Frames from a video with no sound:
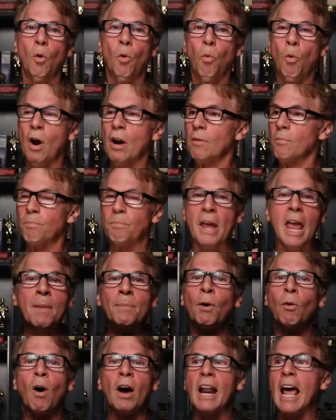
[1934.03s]

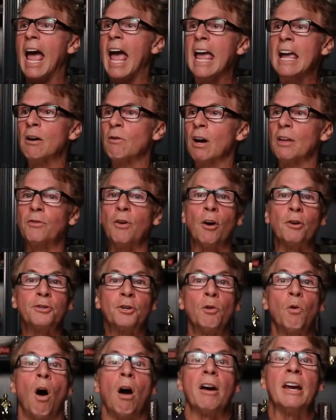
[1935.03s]
People want to hang around those
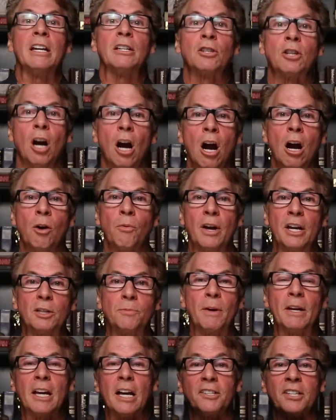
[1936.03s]
who are
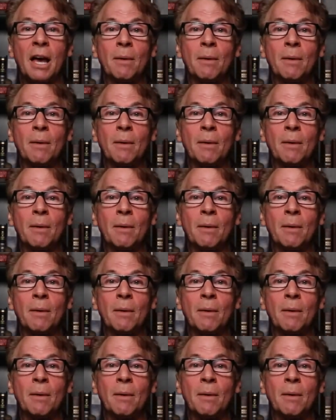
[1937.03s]
encouraged because